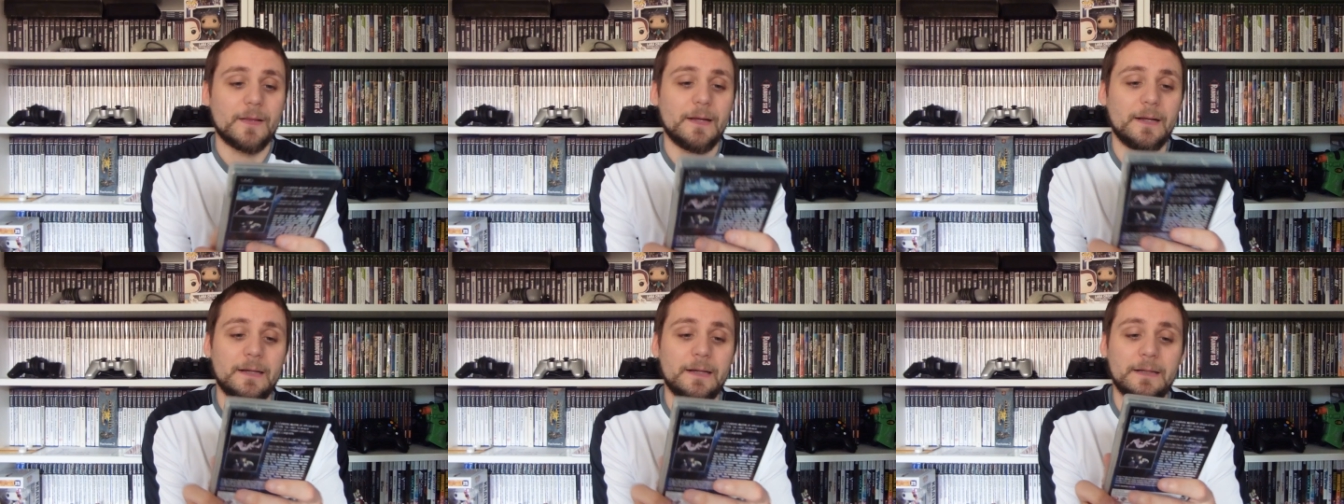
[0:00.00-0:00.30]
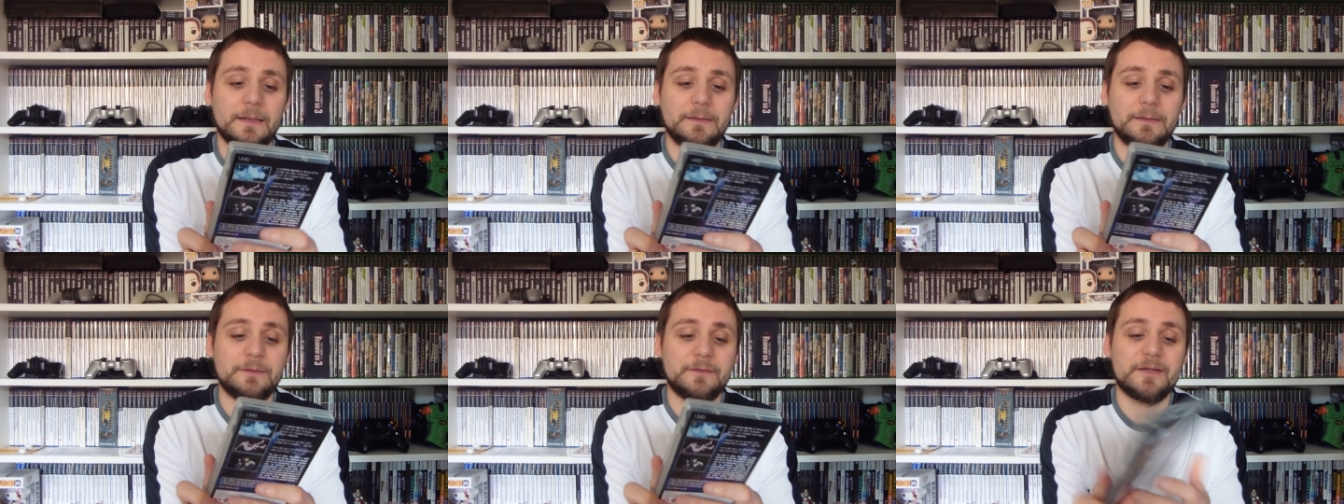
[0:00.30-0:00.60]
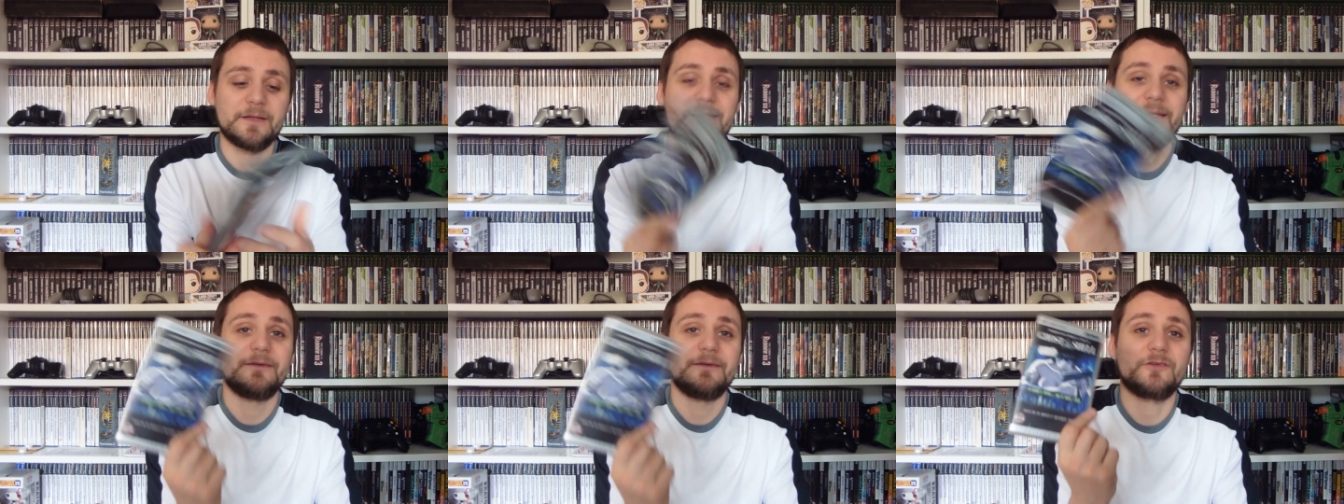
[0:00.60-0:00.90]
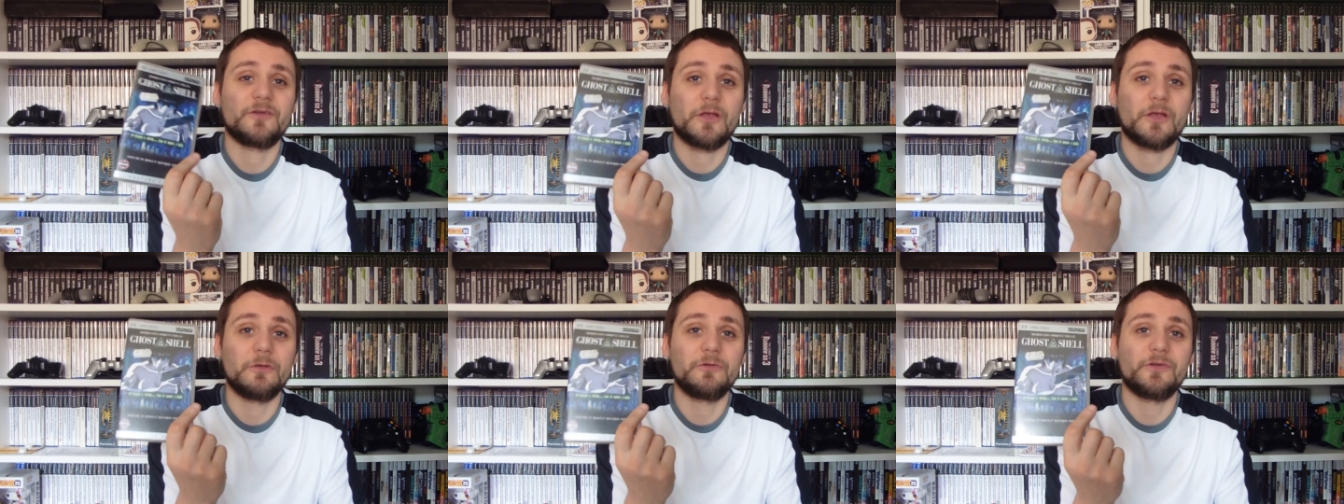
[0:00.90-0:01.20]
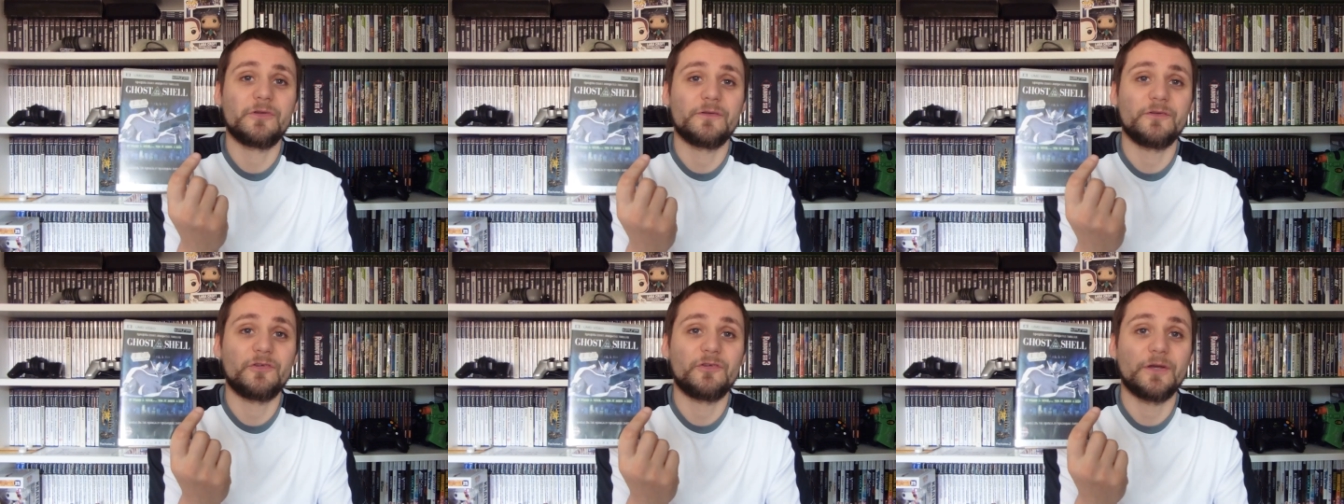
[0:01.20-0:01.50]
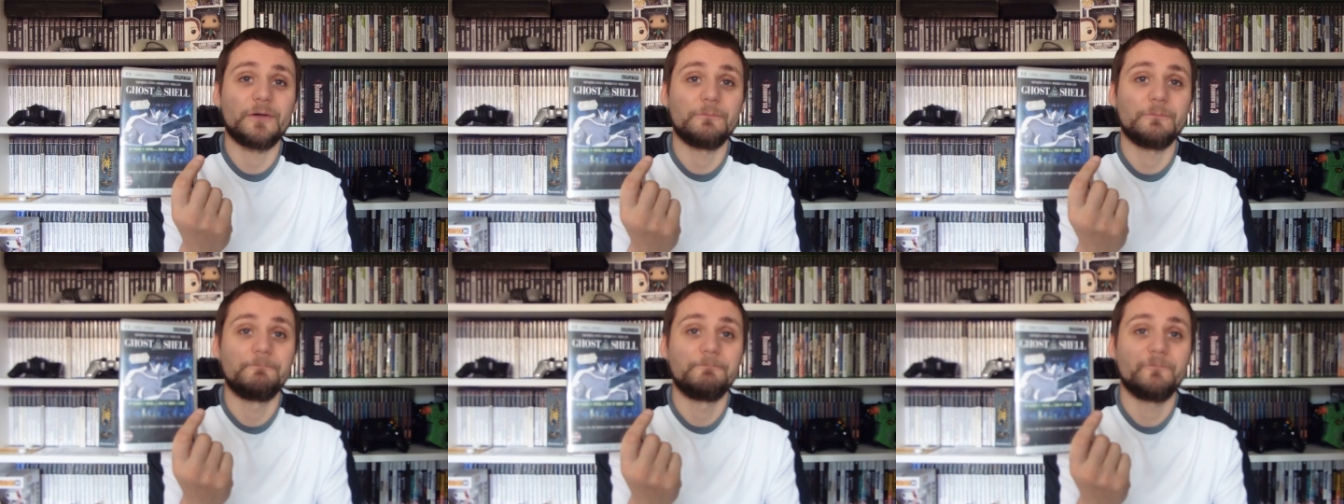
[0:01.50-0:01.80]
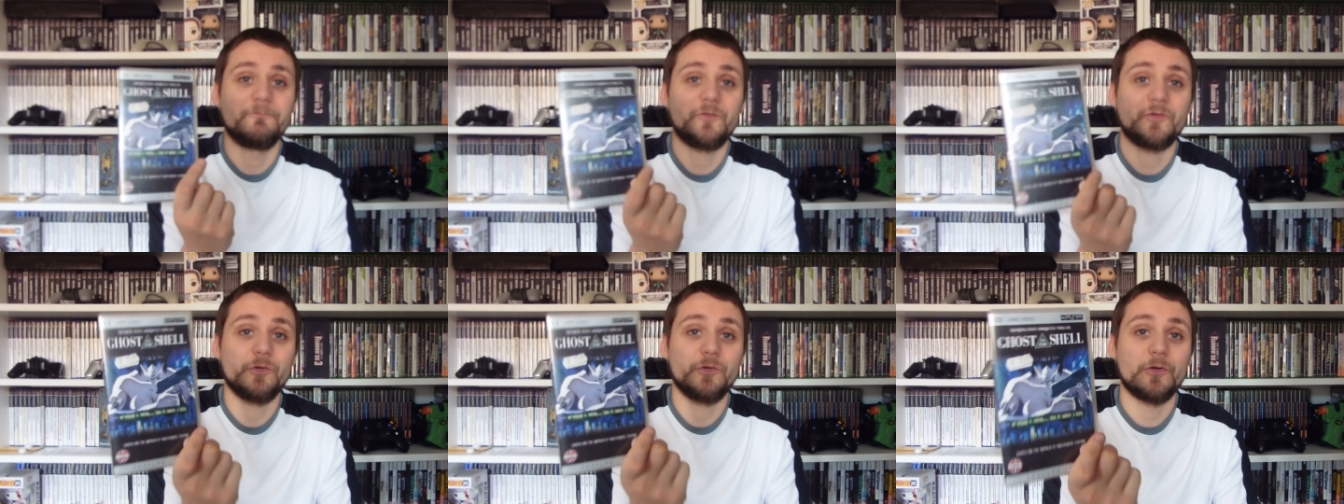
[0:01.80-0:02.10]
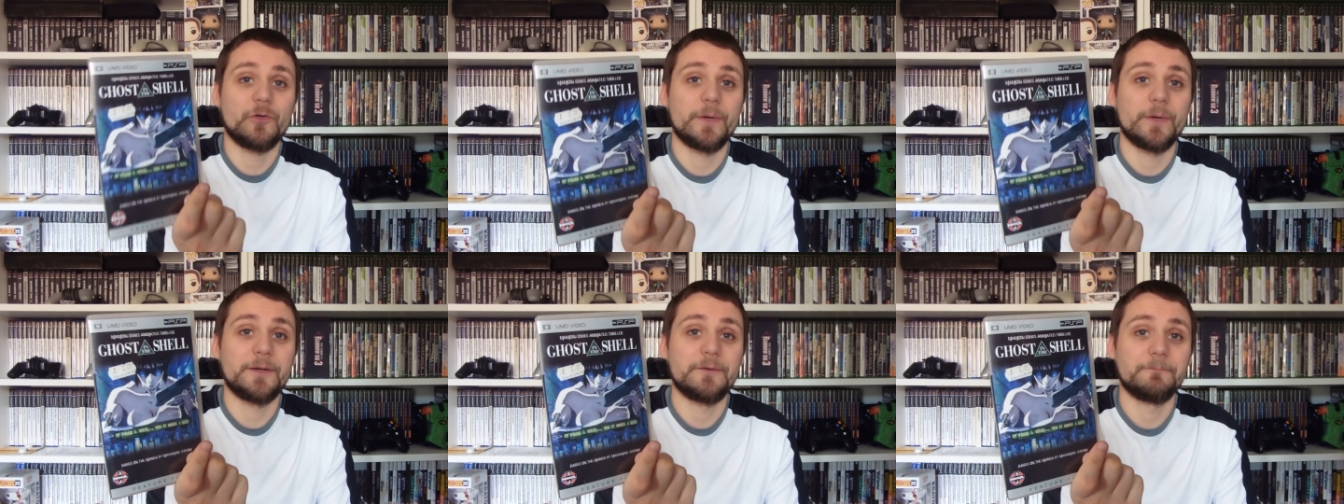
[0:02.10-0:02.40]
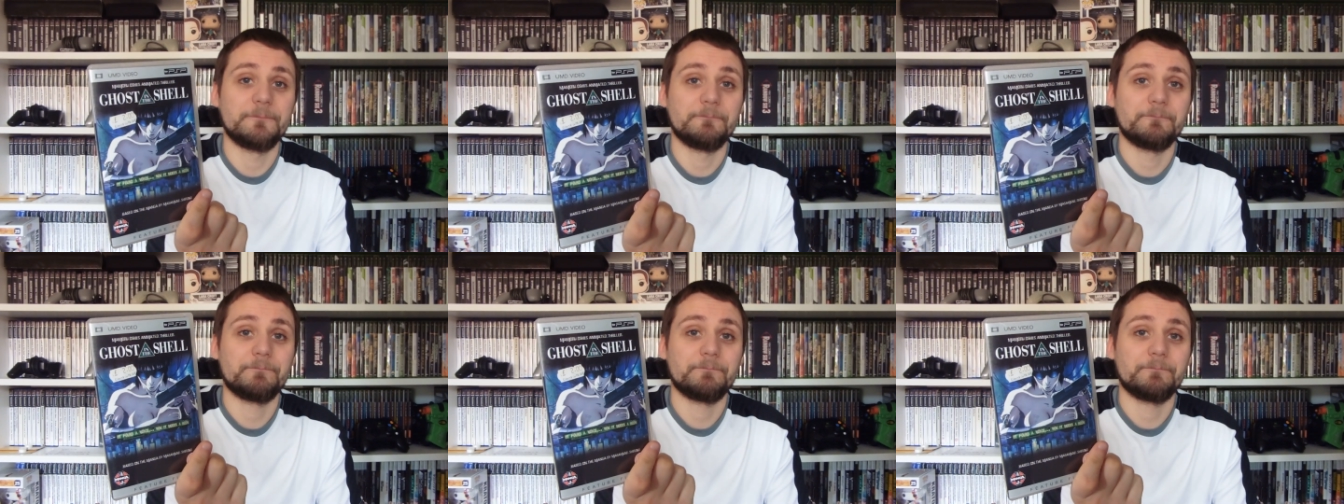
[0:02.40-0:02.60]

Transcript: and it's Ghost in the Shell, two quid.